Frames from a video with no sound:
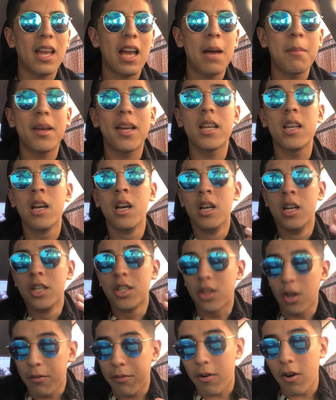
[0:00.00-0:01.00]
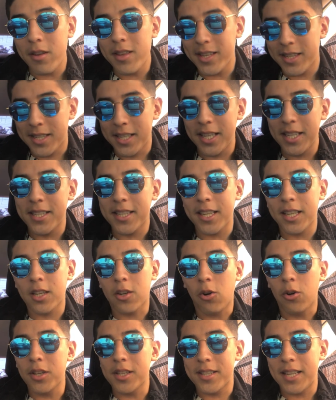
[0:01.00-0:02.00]
I mean, so far this season,
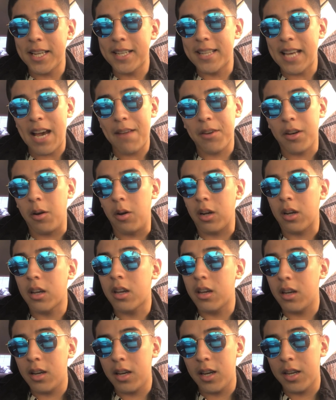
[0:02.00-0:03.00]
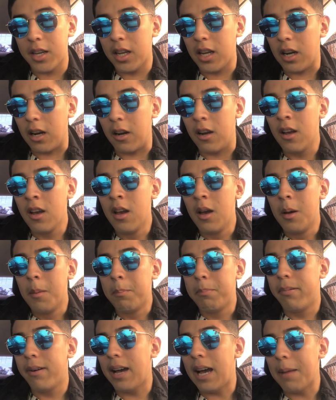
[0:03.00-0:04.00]
Golden Tate's having a good year.
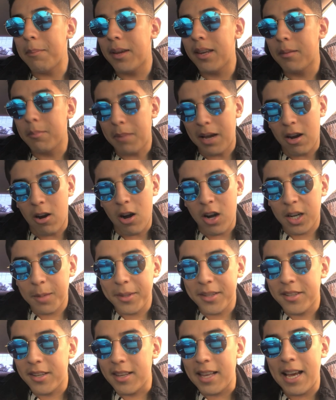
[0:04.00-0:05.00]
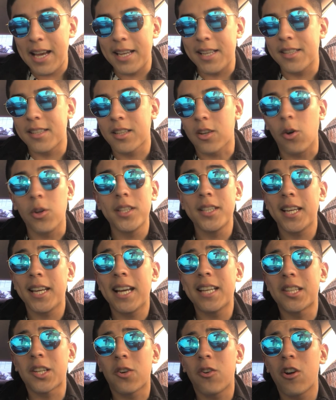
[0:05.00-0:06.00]
But, I mean, my argument to that is Golden
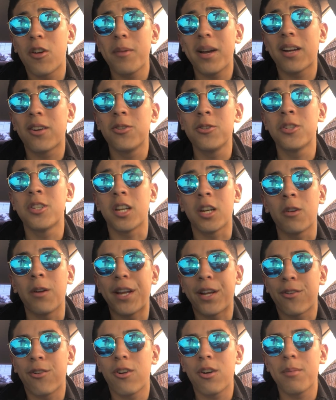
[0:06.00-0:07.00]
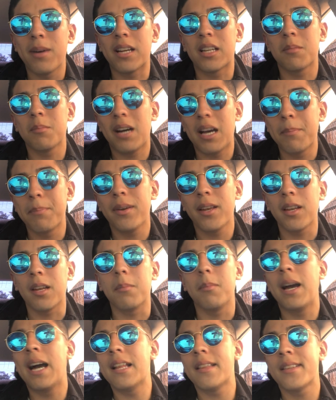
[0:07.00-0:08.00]
Tate has a quarterback who's a great quarterback, in my
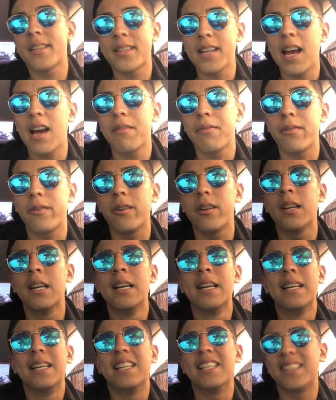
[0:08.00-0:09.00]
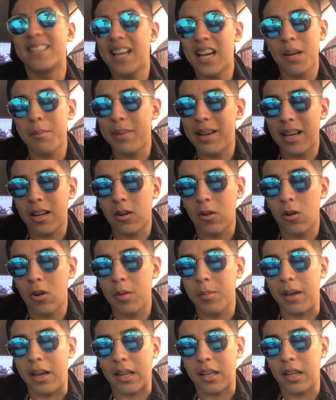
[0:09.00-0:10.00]
opinion. Matt Stafford is not a bad
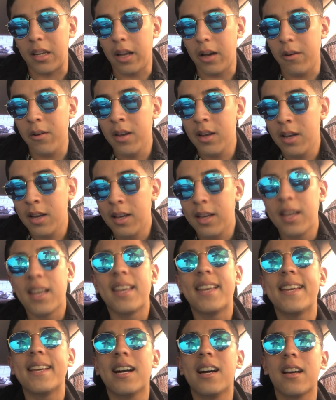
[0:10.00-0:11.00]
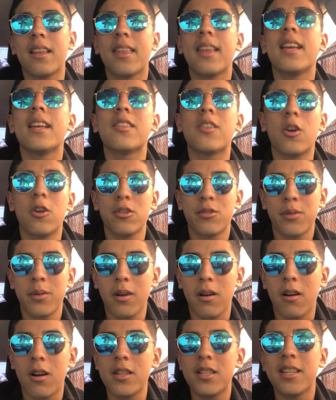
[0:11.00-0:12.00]
quarterback, you know. He throws for
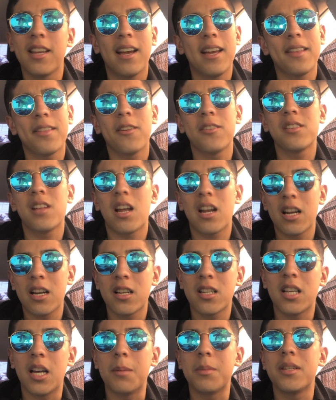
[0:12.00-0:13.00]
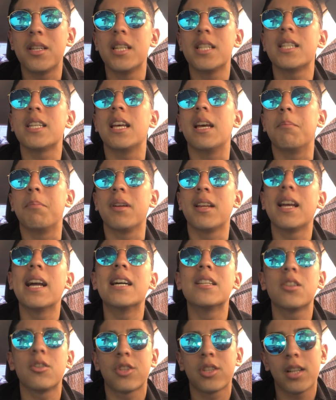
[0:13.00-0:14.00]
yards. Yeah, he throws a lot of interceptions. But he
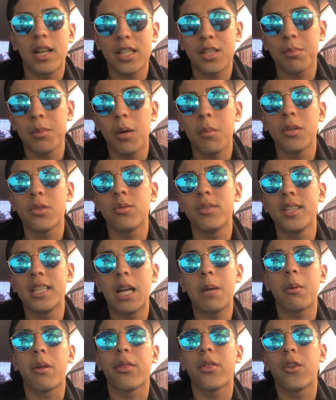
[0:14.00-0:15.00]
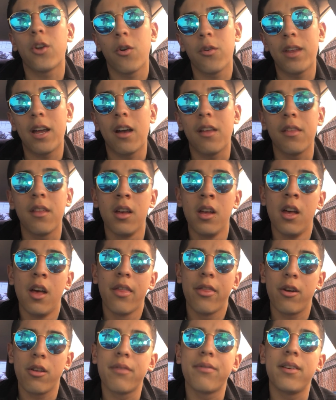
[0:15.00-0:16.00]
has those clutch moments when he's able to throw
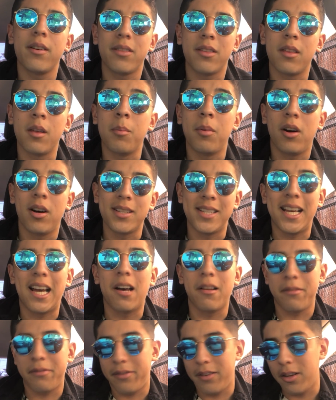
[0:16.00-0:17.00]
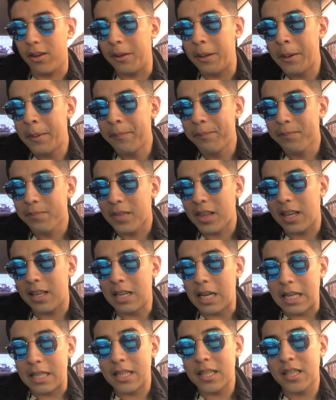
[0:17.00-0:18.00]
the ball downfield.
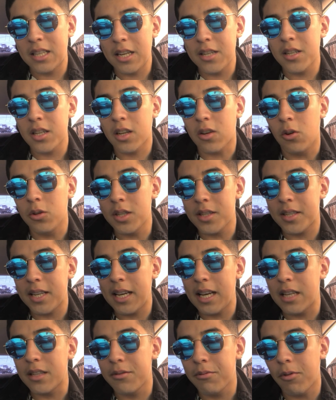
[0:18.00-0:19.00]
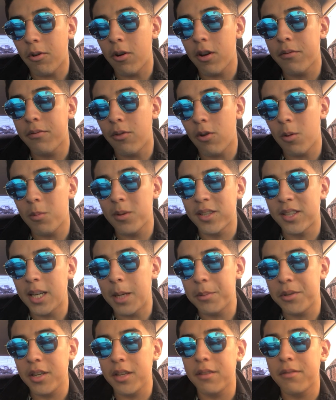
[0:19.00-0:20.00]
And this season, Golden Tate has 44
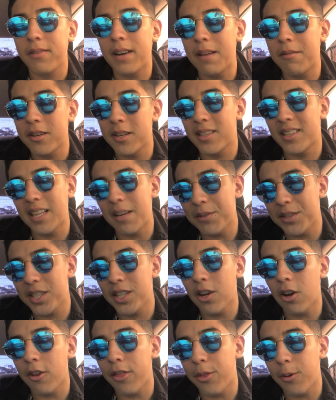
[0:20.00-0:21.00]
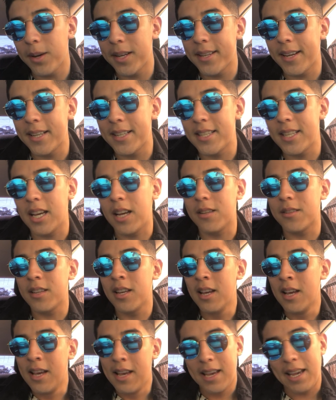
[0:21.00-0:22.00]
receptions, 517 yards, 3 touchdowns.
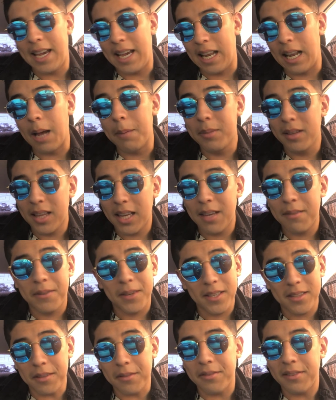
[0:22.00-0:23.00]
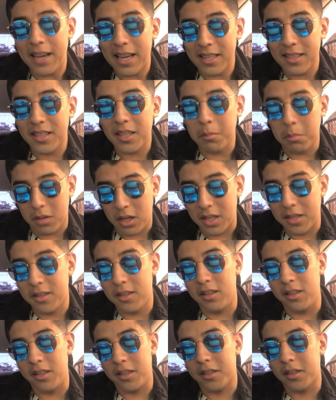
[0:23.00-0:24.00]
And I believe he's a fantasy
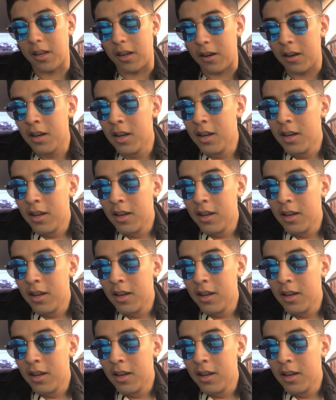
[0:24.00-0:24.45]
monster this year.